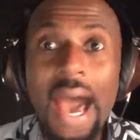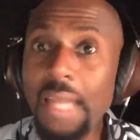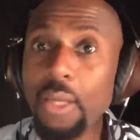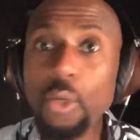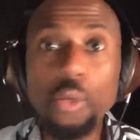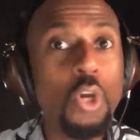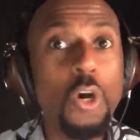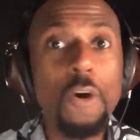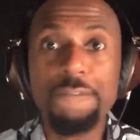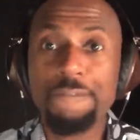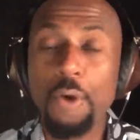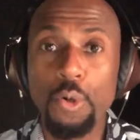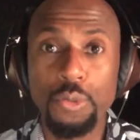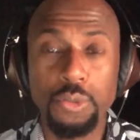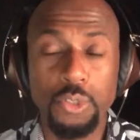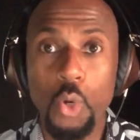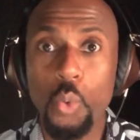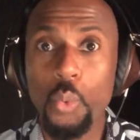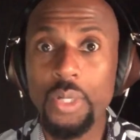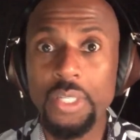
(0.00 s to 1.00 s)
I don't know if
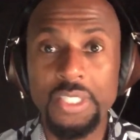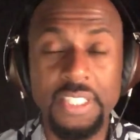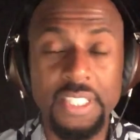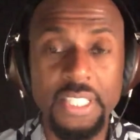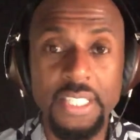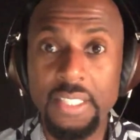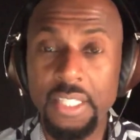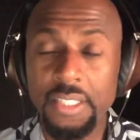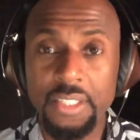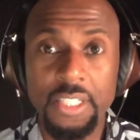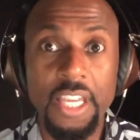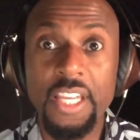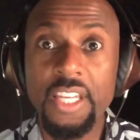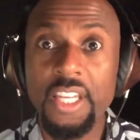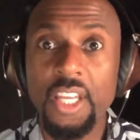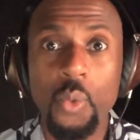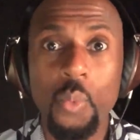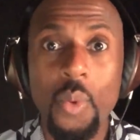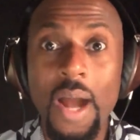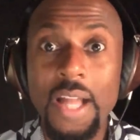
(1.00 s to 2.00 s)
folks gonna wanna sit in the
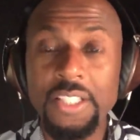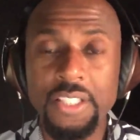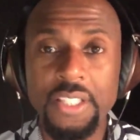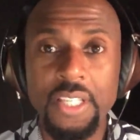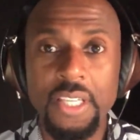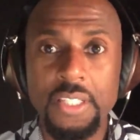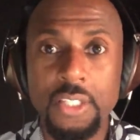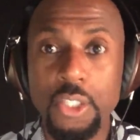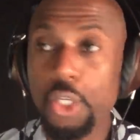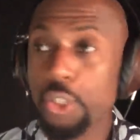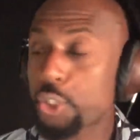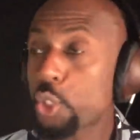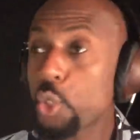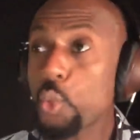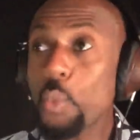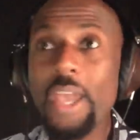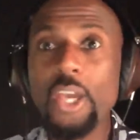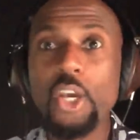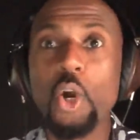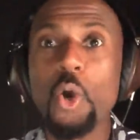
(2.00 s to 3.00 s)
theater and watch this, cause
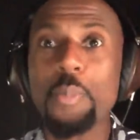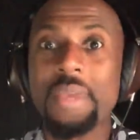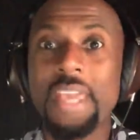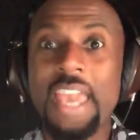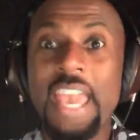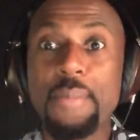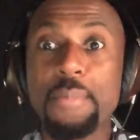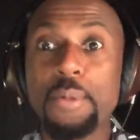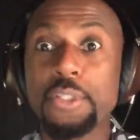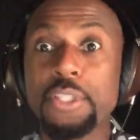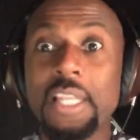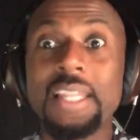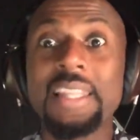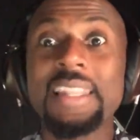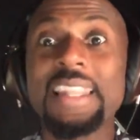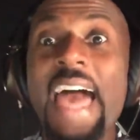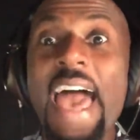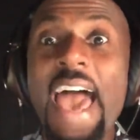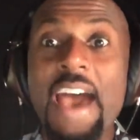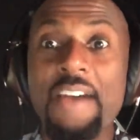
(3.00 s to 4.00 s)
you ain't gonna be able to
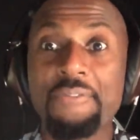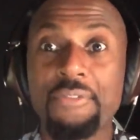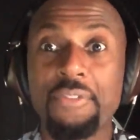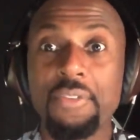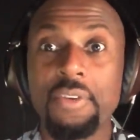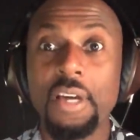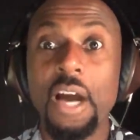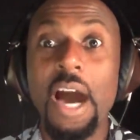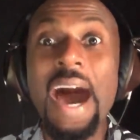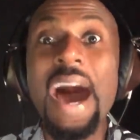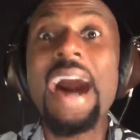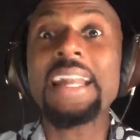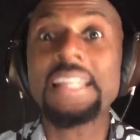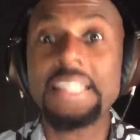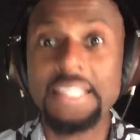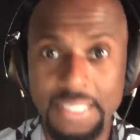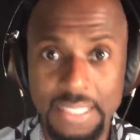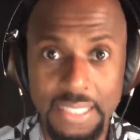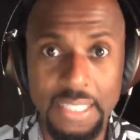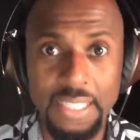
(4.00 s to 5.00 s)
laugh
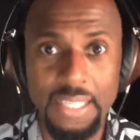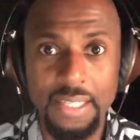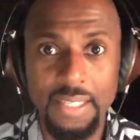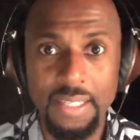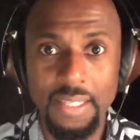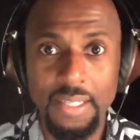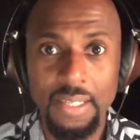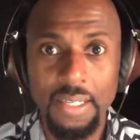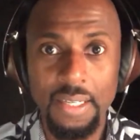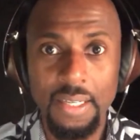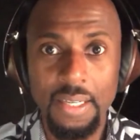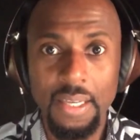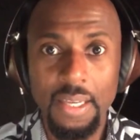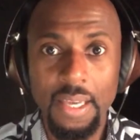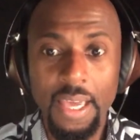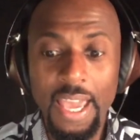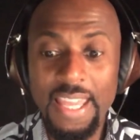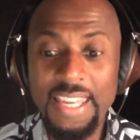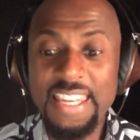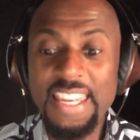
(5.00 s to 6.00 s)
honestly
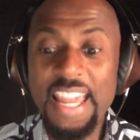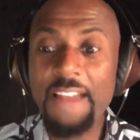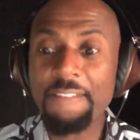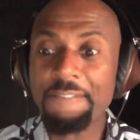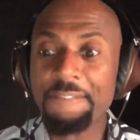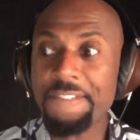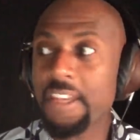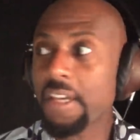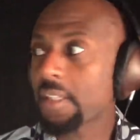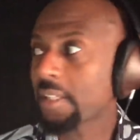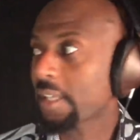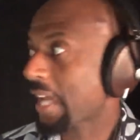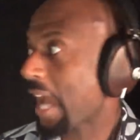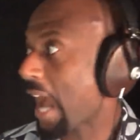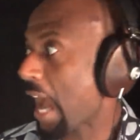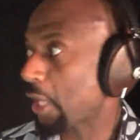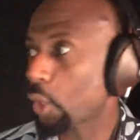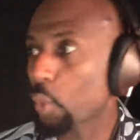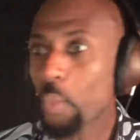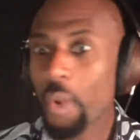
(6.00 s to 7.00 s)
and not feel a
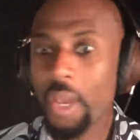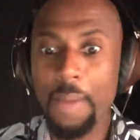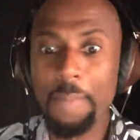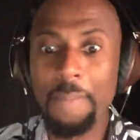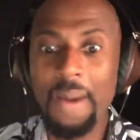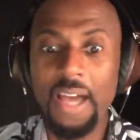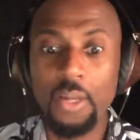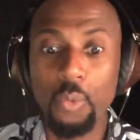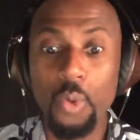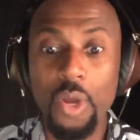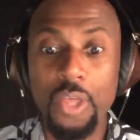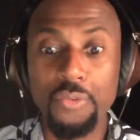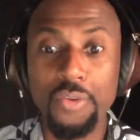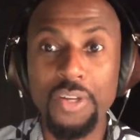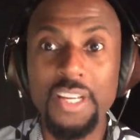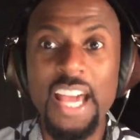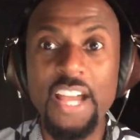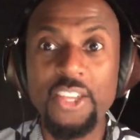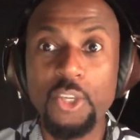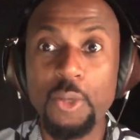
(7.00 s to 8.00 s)
kind of way about whether
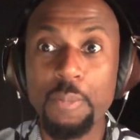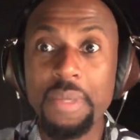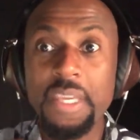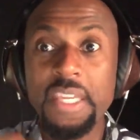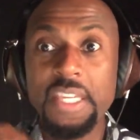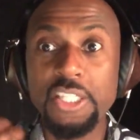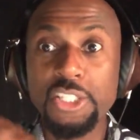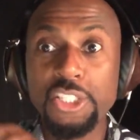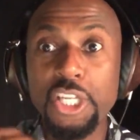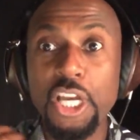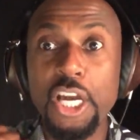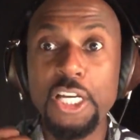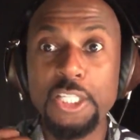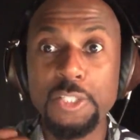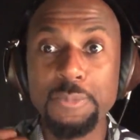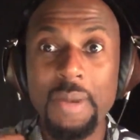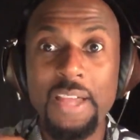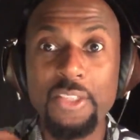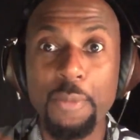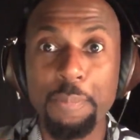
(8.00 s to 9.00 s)
or not you're being
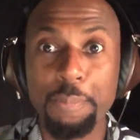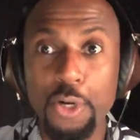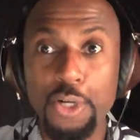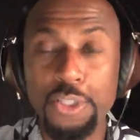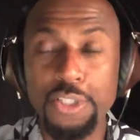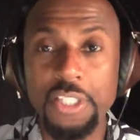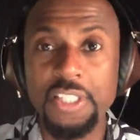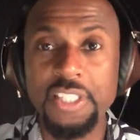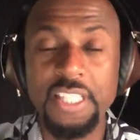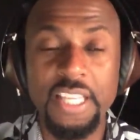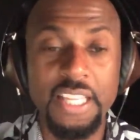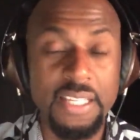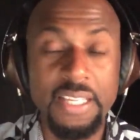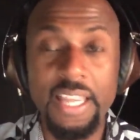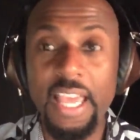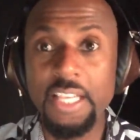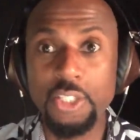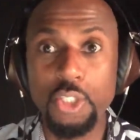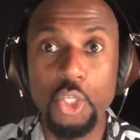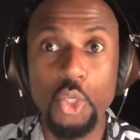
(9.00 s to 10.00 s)
judged by the person
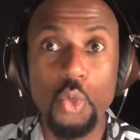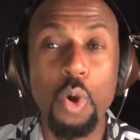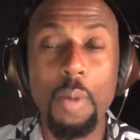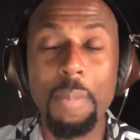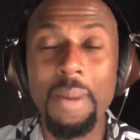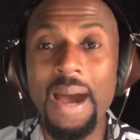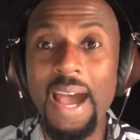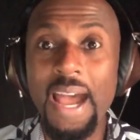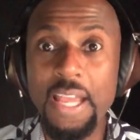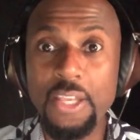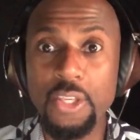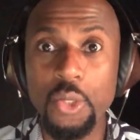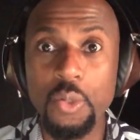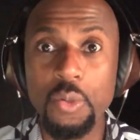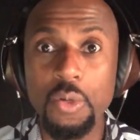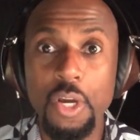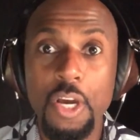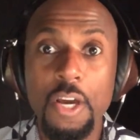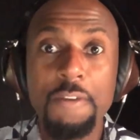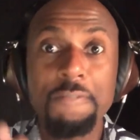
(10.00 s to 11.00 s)
sitting next to you or behind
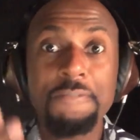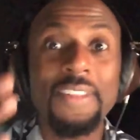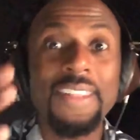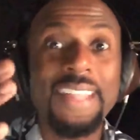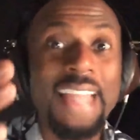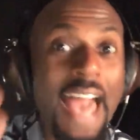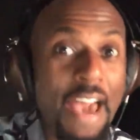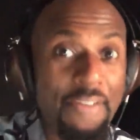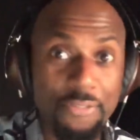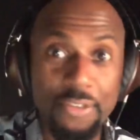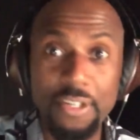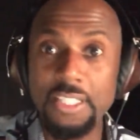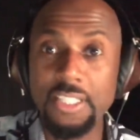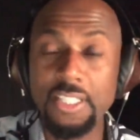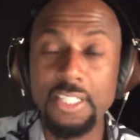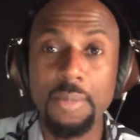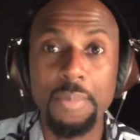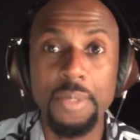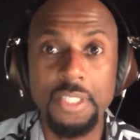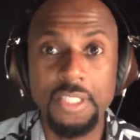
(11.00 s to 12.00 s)
you for laughing
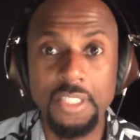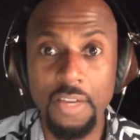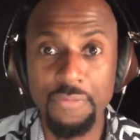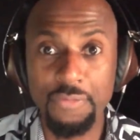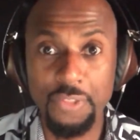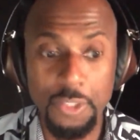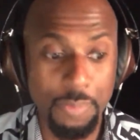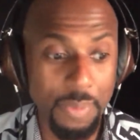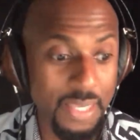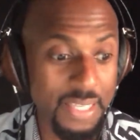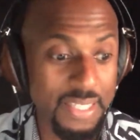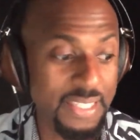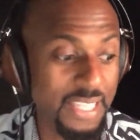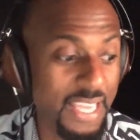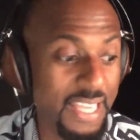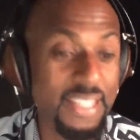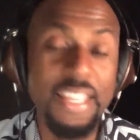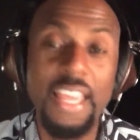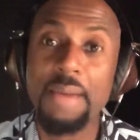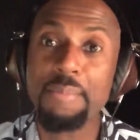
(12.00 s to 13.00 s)
at some of the stuff that's being
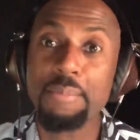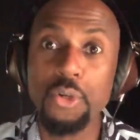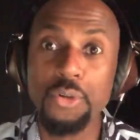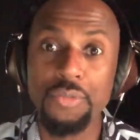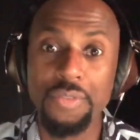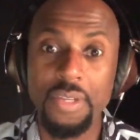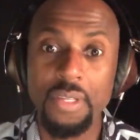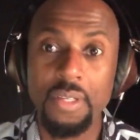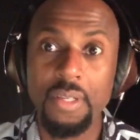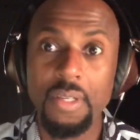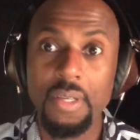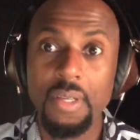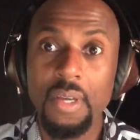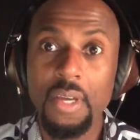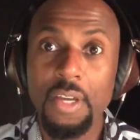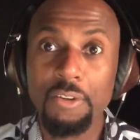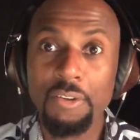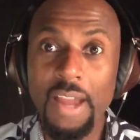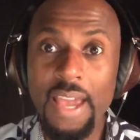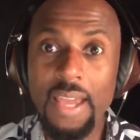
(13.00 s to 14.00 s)
said in that movie,
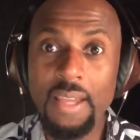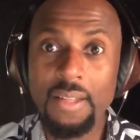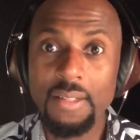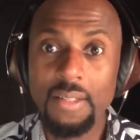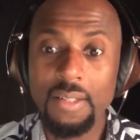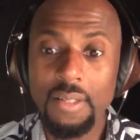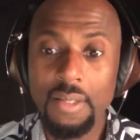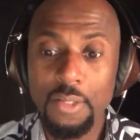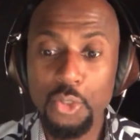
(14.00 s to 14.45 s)
right?